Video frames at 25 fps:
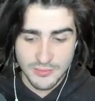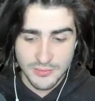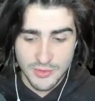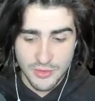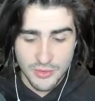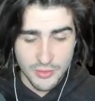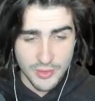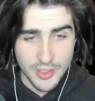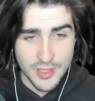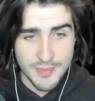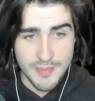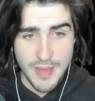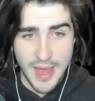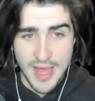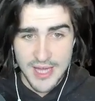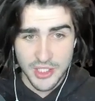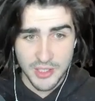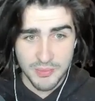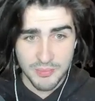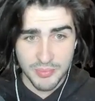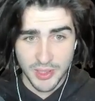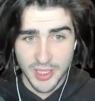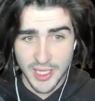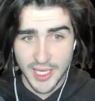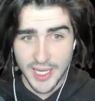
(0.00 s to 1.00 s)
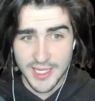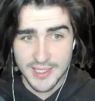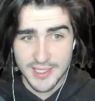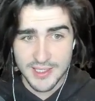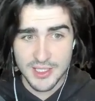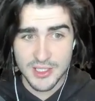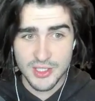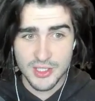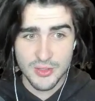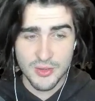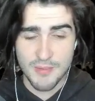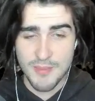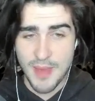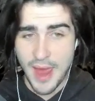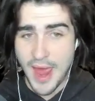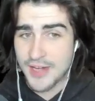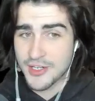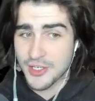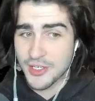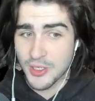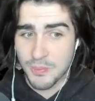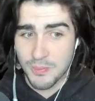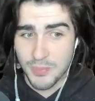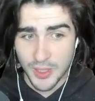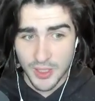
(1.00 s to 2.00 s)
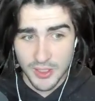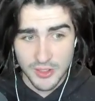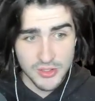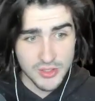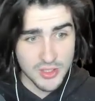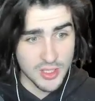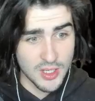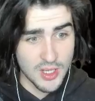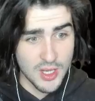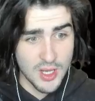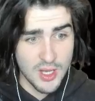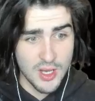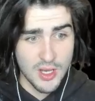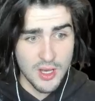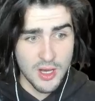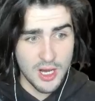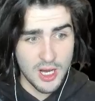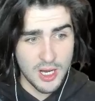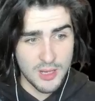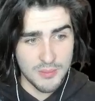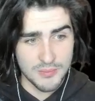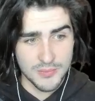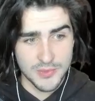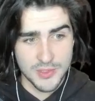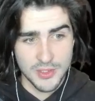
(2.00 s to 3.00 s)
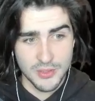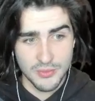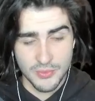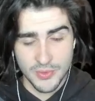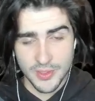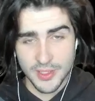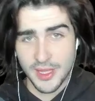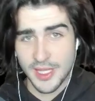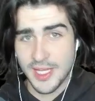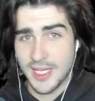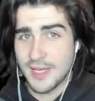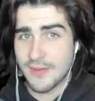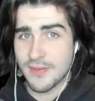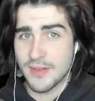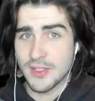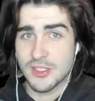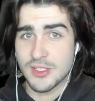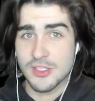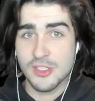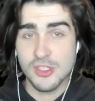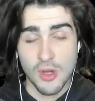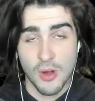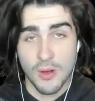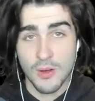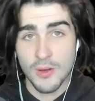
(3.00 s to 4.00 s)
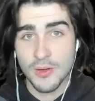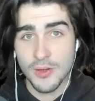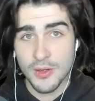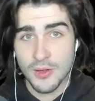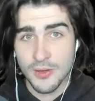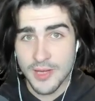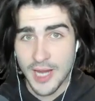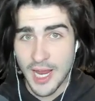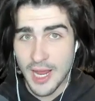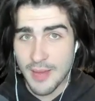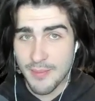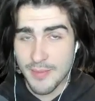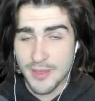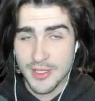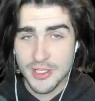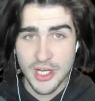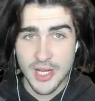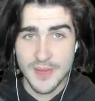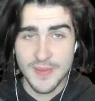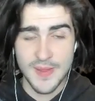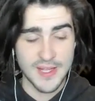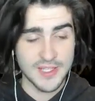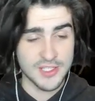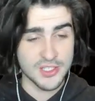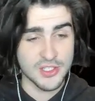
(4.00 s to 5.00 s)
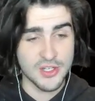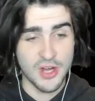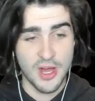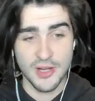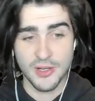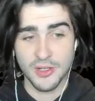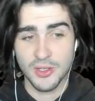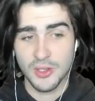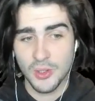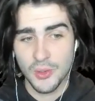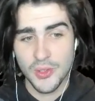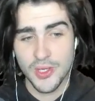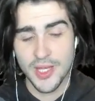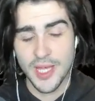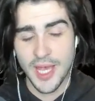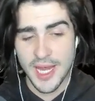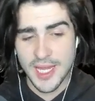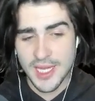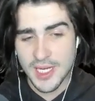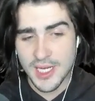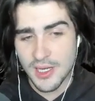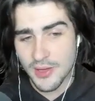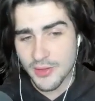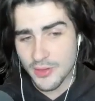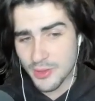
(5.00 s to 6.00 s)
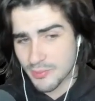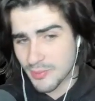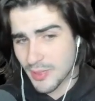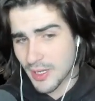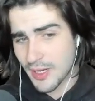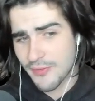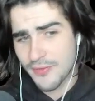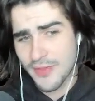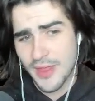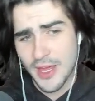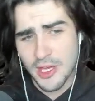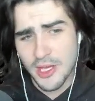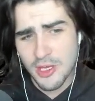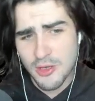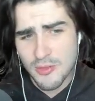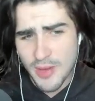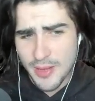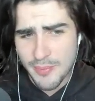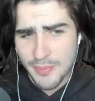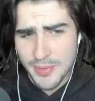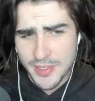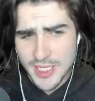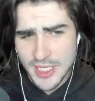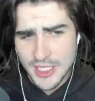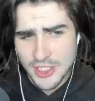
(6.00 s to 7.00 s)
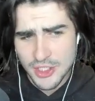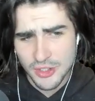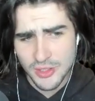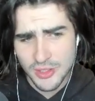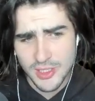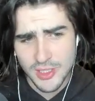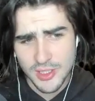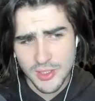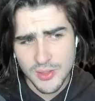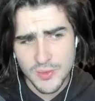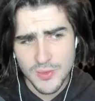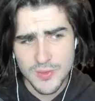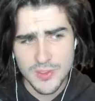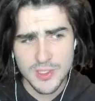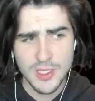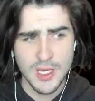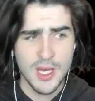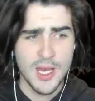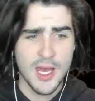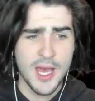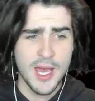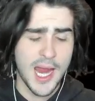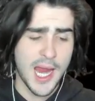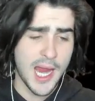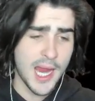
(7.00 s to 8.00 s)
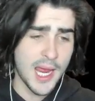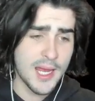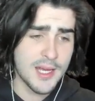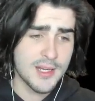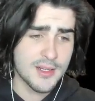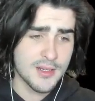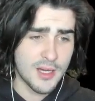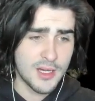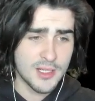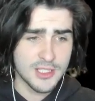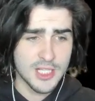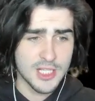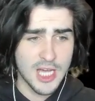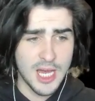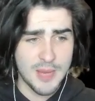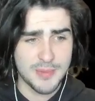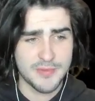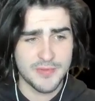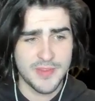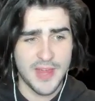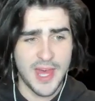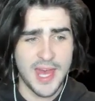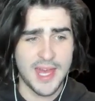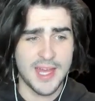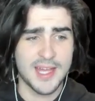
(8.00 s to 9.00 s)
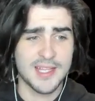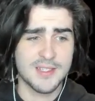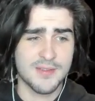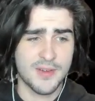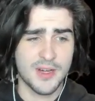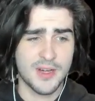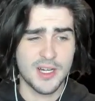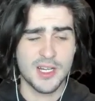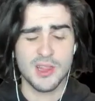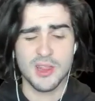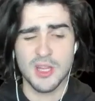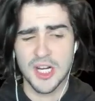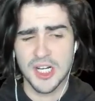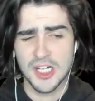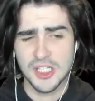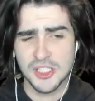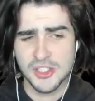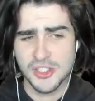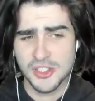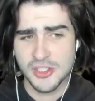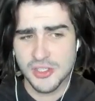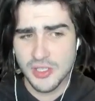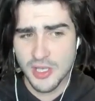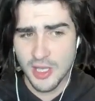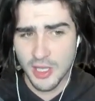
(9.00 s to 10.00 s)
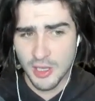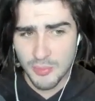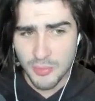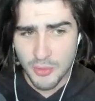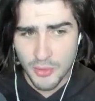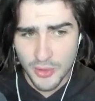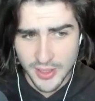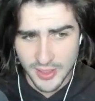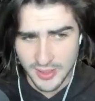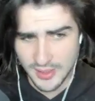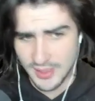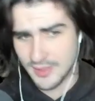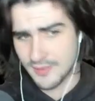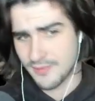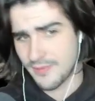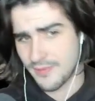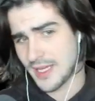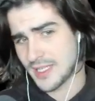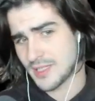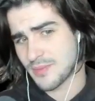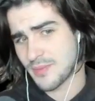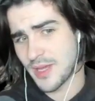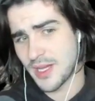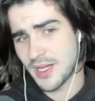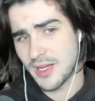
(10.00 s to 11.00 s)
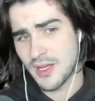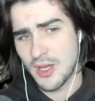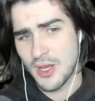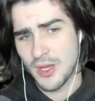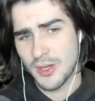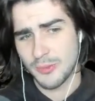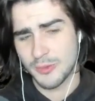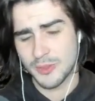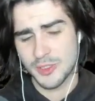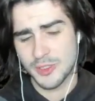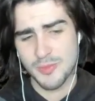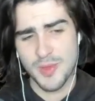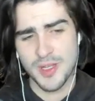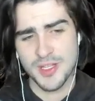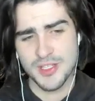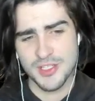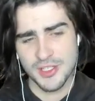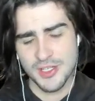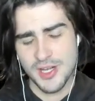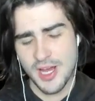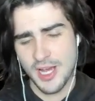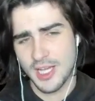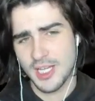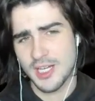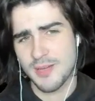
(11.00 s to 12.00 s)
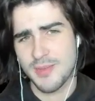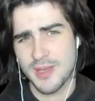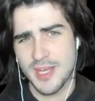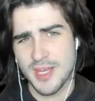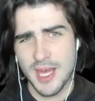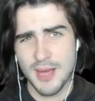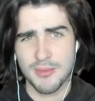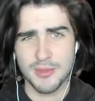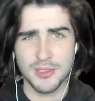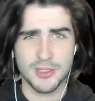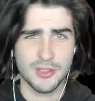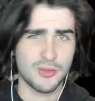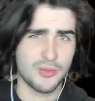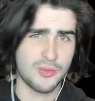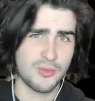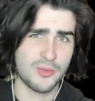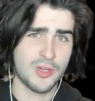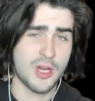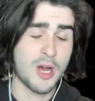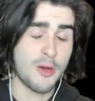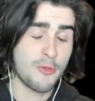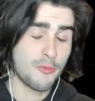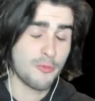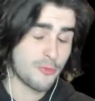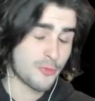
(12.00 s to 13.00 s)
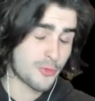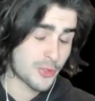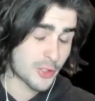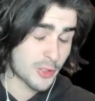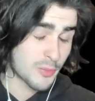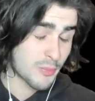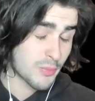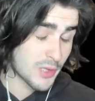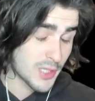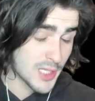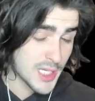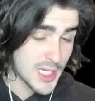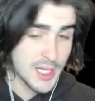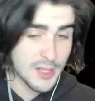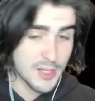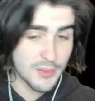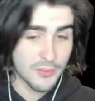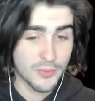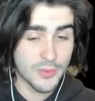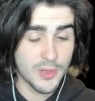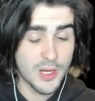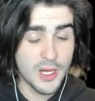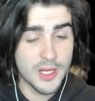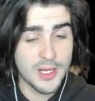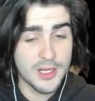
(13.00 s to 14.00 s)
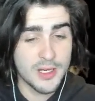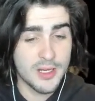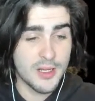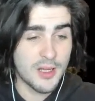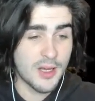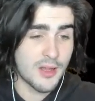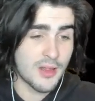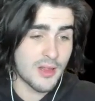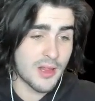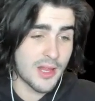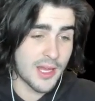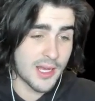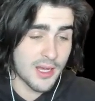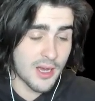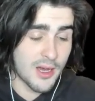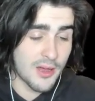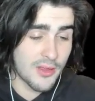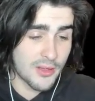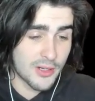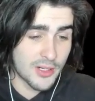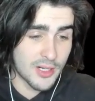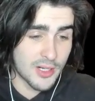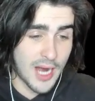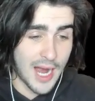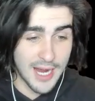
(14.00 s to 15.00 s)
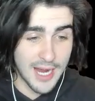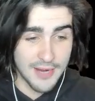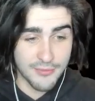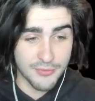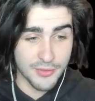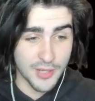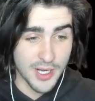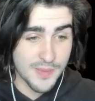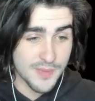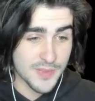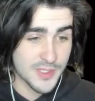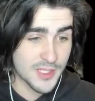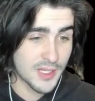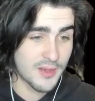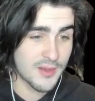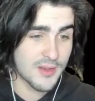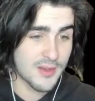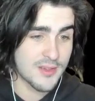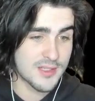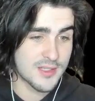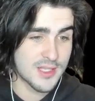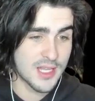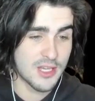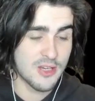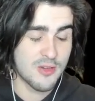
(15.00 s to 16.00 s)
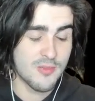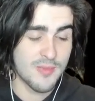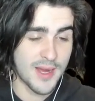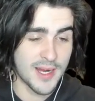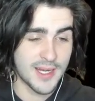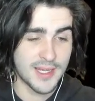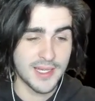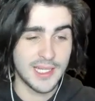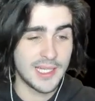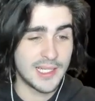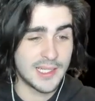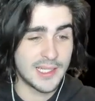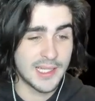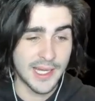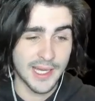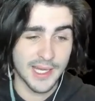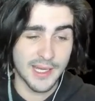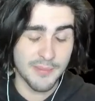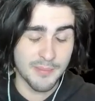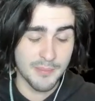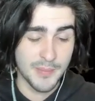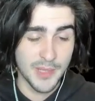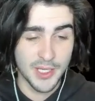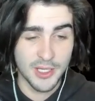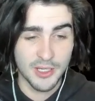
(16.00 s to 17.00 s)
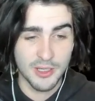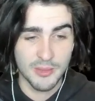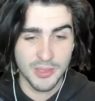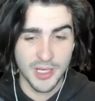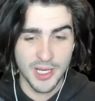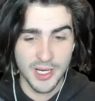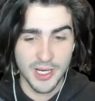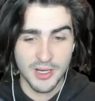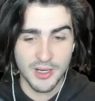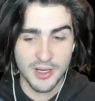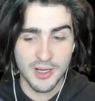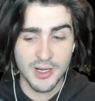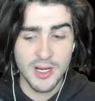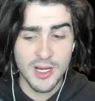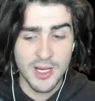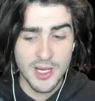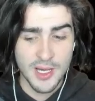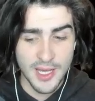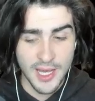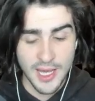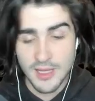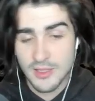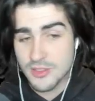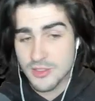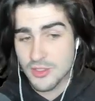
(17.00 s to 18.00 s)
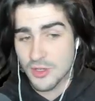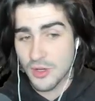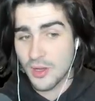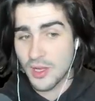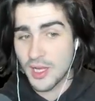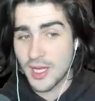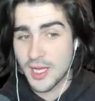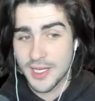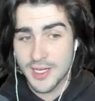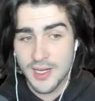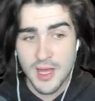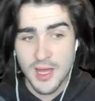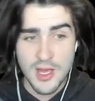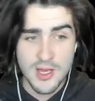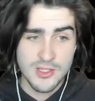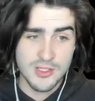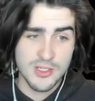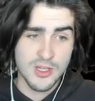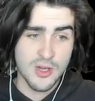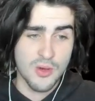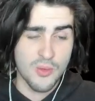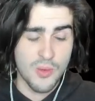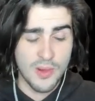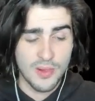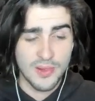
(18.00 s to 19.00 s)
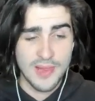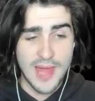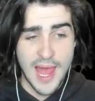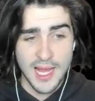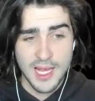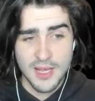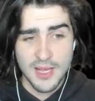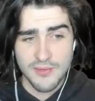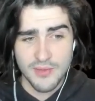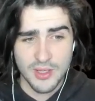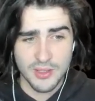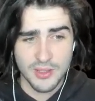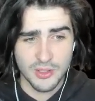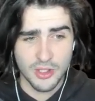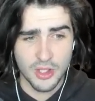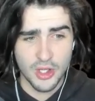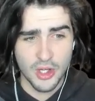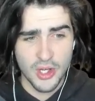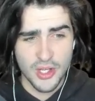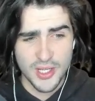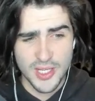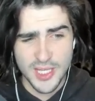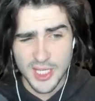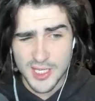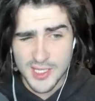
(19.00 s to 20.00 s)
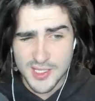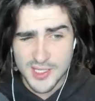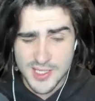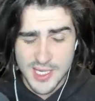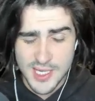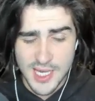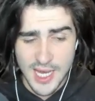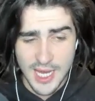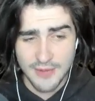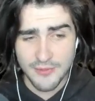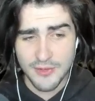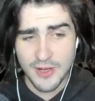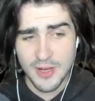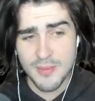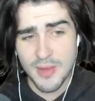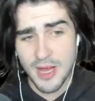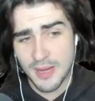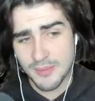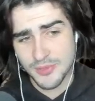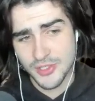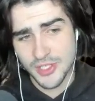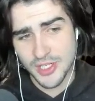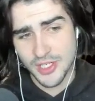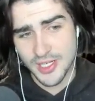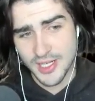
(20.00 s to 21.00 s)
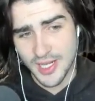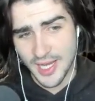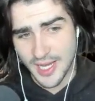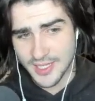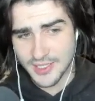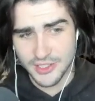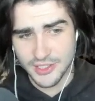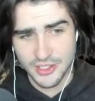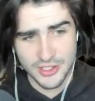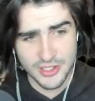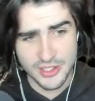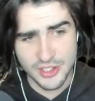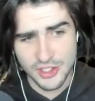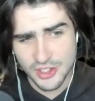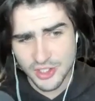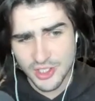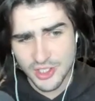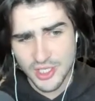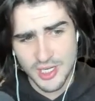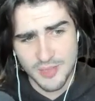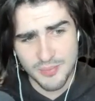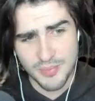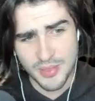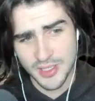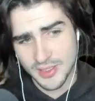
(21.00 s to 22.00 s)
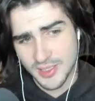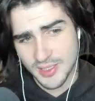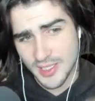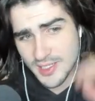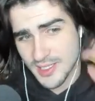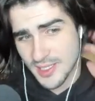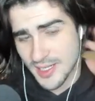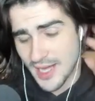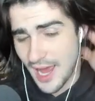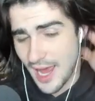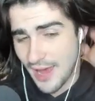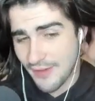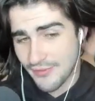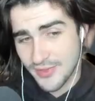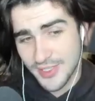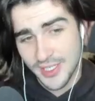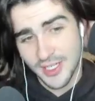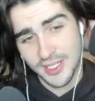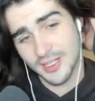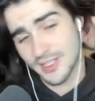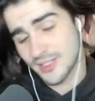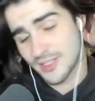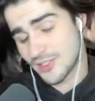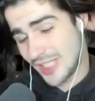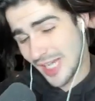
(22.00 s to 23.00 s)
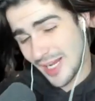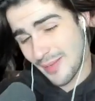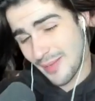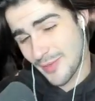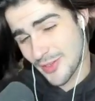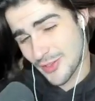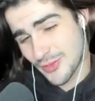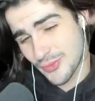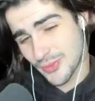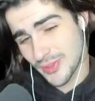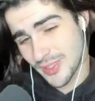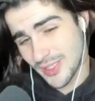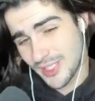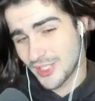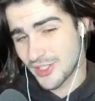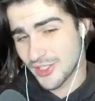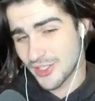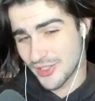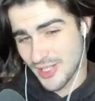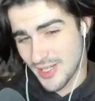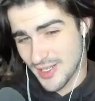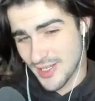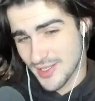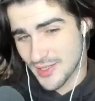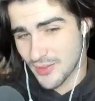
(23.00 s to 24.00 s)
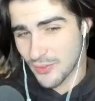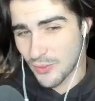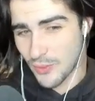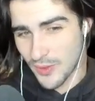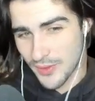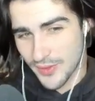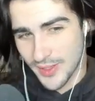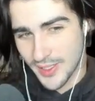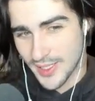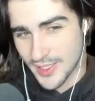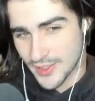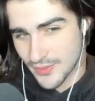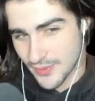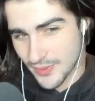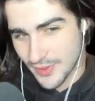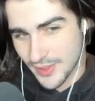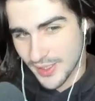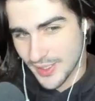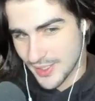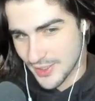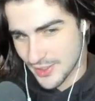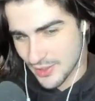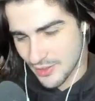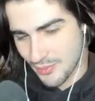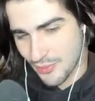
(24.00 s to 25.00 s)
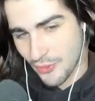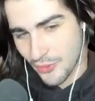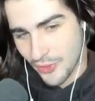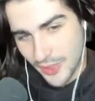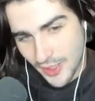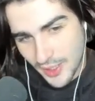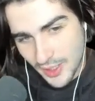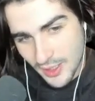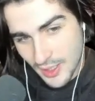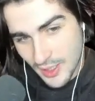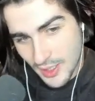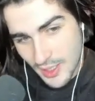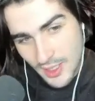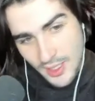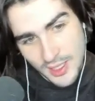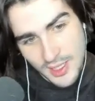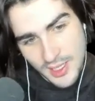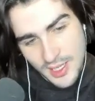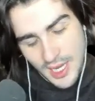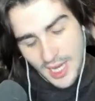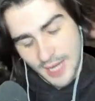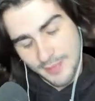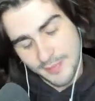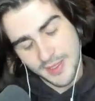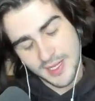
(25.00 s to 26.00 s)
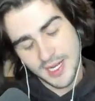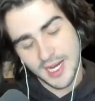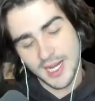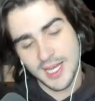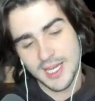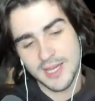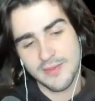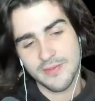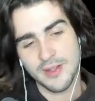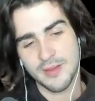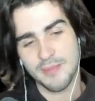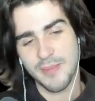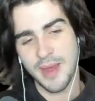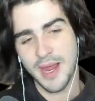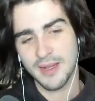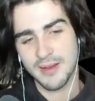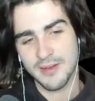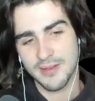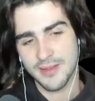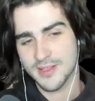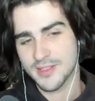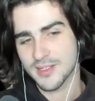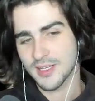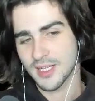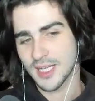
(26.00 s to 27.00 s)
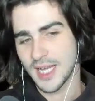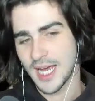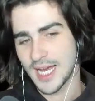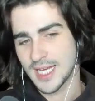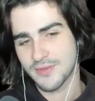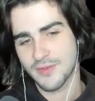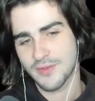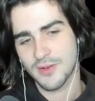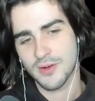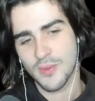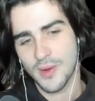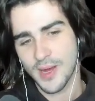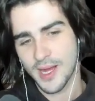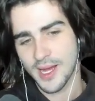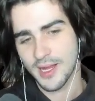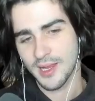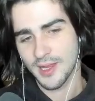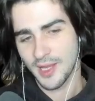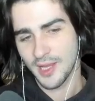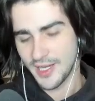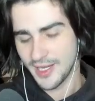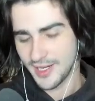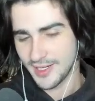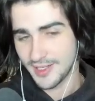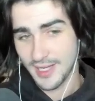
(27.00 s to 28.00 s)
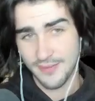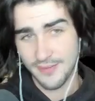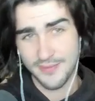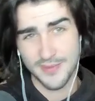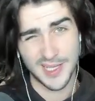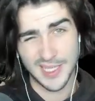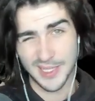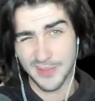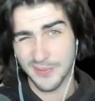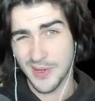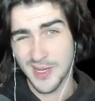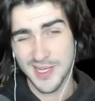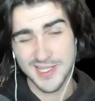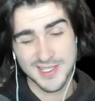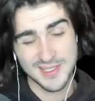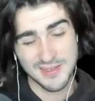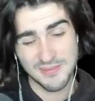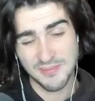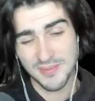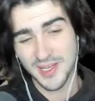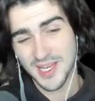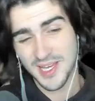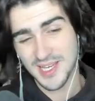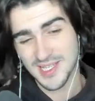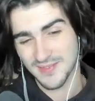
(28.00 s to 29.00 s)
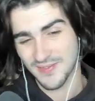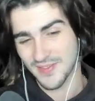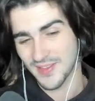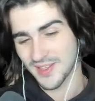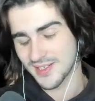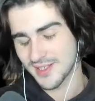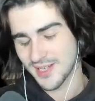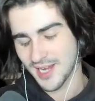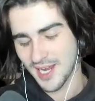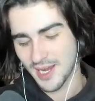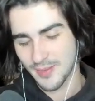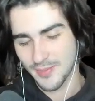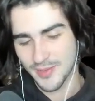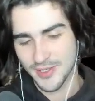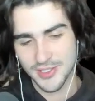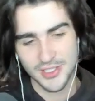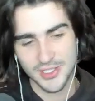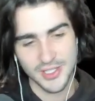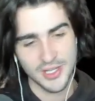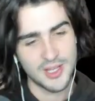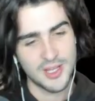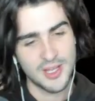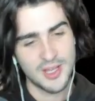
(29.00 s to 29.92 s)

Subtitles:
magic blades into a magic burst to really even start your damage. And that's not including any other buff that you might potentially use. And on top of that, it's a very large skill point investment, which means you're not going to be able to comfortably run like other iframe skills that you might need, like Meteor Breaker and Soul Hunt. So lack of a good easy iframe option, and just going to put this in F tier. Its damage really just isn't worth it. It's really disappointing. I mean, I even mained this class for a while and it definitely wasn't because of the damage.